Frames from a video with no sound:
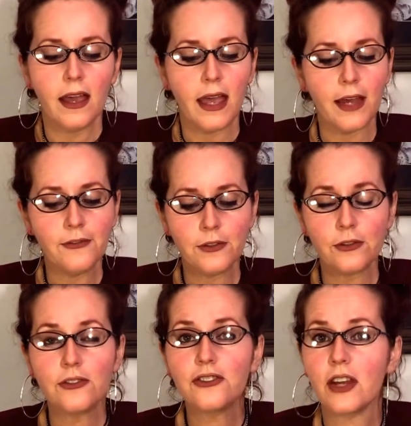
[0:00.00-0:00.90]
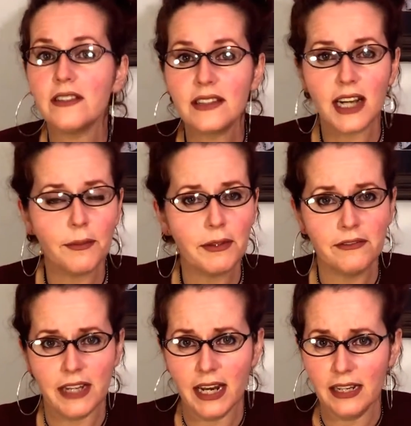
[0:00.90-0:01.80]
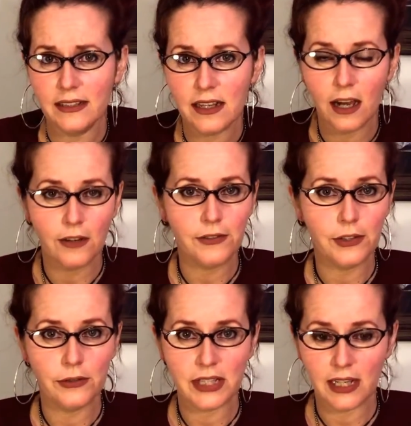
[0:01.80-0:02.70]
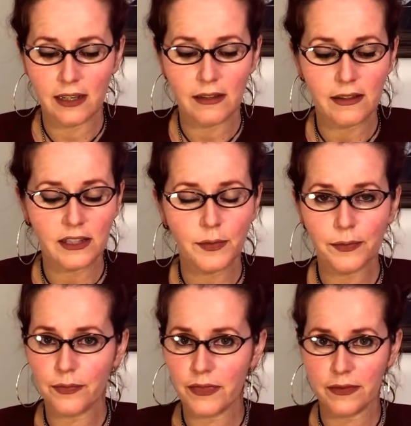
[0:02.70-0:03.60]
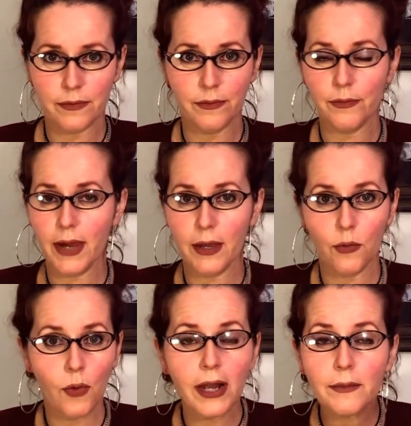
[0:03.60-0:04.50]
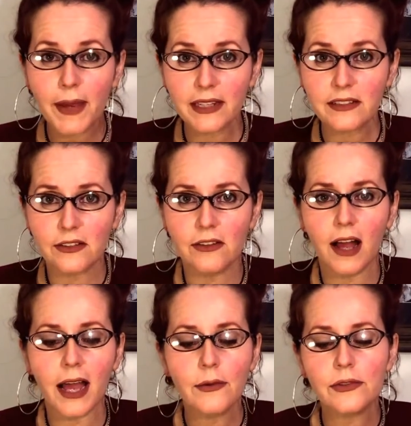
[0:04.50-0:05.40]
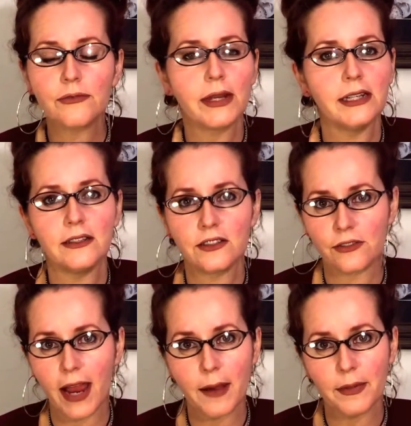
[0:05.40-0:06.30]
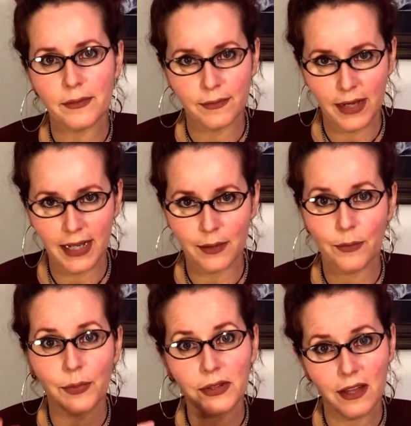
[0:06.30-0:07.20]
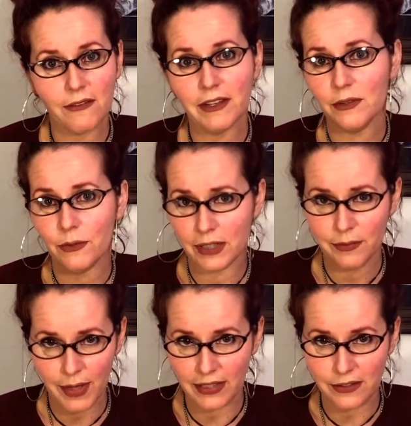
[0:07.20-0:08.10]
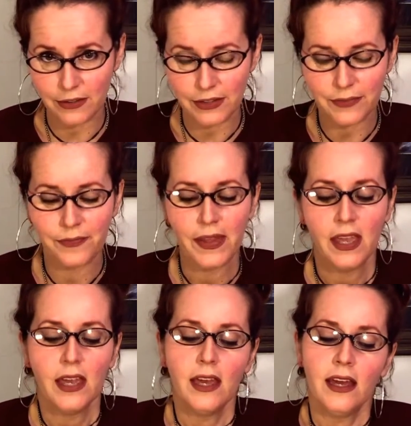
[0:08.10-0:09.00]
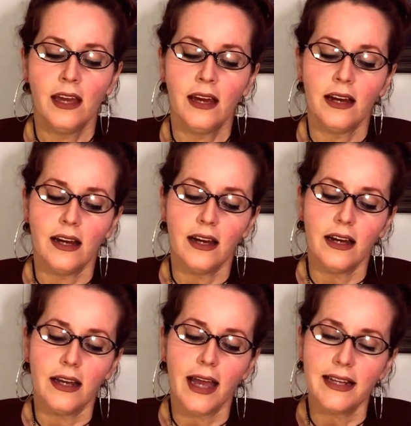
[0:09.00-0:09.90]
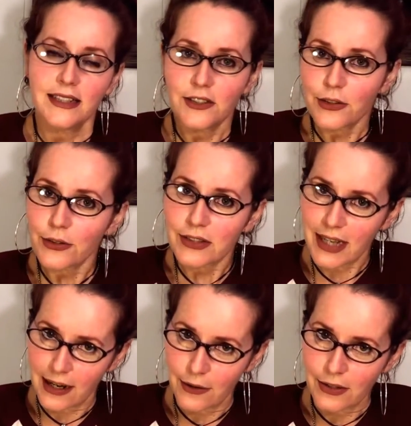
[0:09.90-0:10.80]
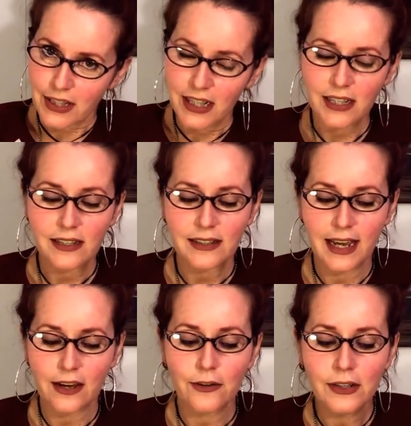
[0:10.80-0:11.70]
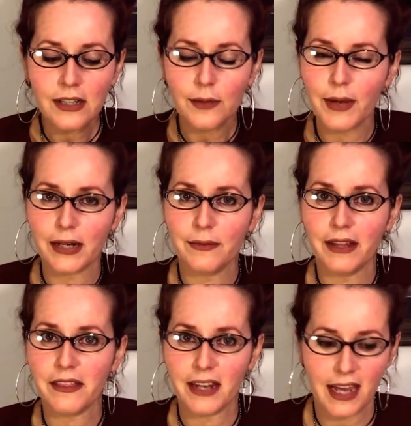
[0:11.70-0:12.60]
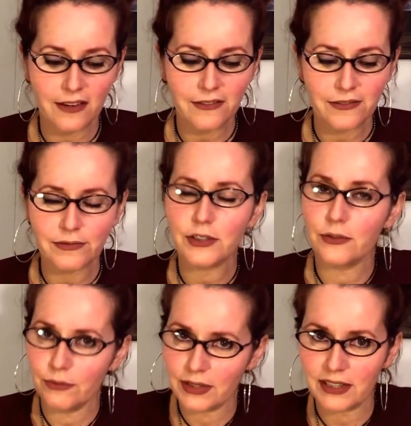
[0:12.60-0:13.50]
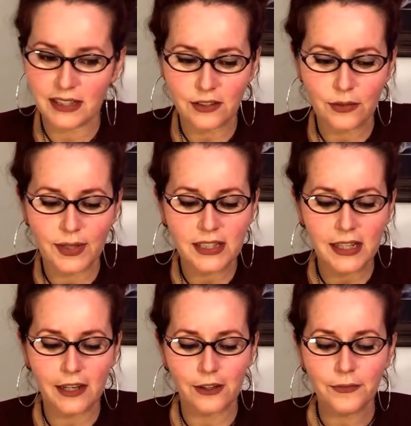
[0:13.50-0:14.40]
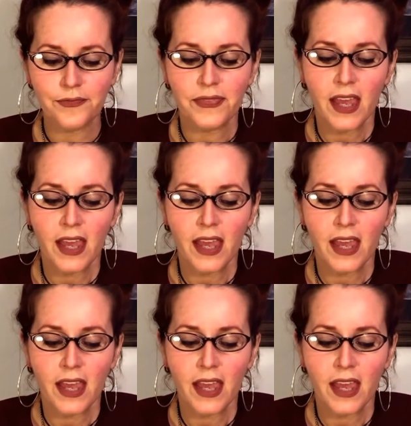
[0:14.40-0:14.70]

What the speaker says: After just a couple of days of using my one pencil, I was ready to scrap my beloved wooden pencils. As it turns out, now about a month and a half to, 2 months later,